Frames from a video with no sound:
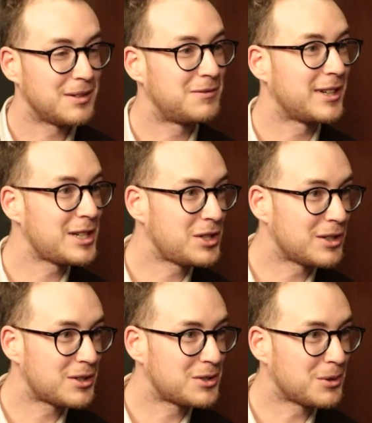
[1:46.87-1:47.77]
inflation
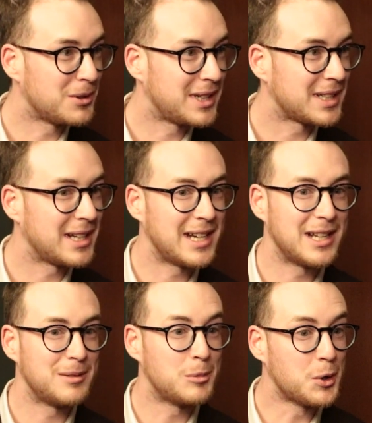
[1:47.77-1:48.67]
is soaring,
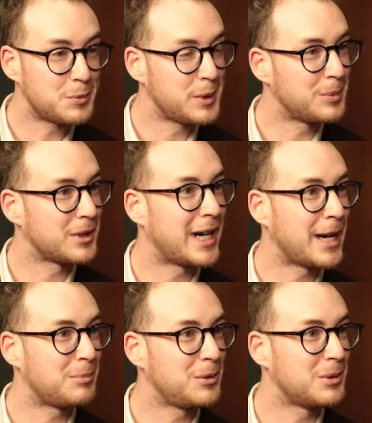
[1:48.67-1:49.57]
and most people are
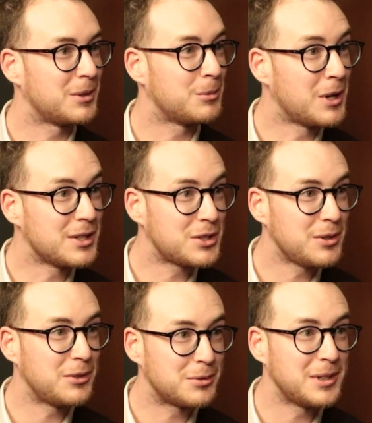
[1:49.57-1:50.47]
happy with a 1,
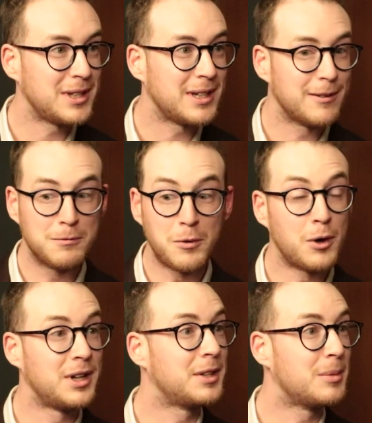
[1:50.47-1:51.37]
2, 3,
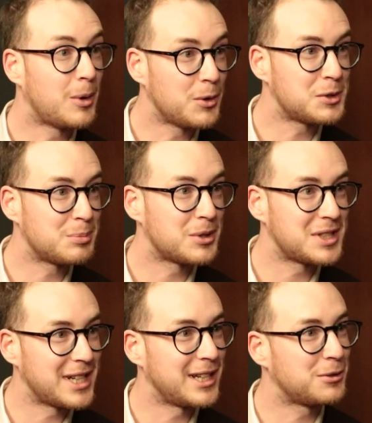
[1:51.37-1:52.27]
4 at the most
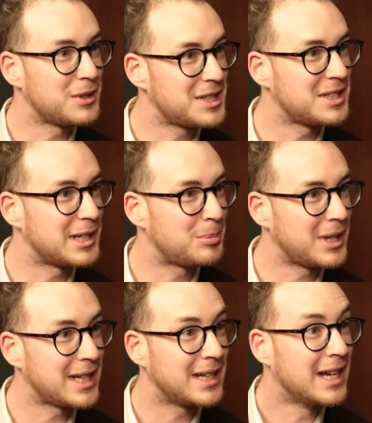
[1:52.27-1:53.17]
percent increase in their
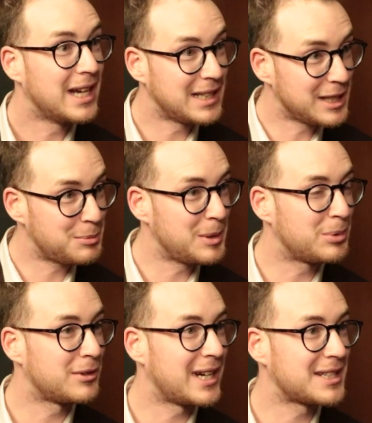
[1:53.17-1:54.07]
pay. And these
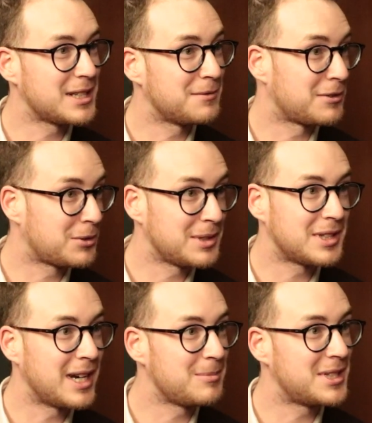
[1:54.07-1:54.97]
people are asking for three
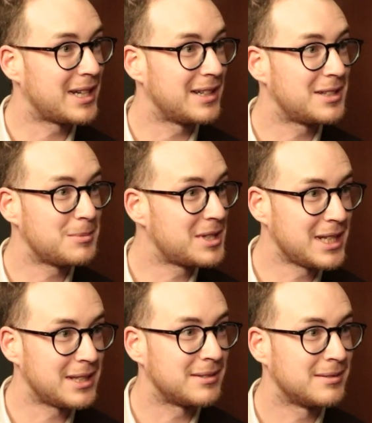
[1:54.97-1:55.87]
times that. It's
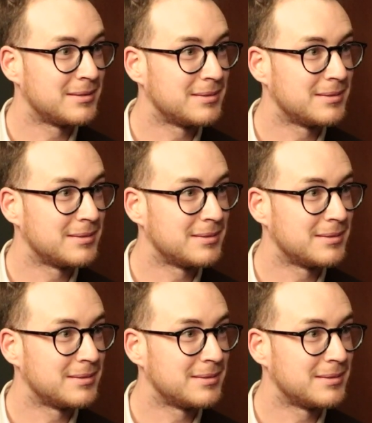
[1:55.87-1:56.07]
obscene.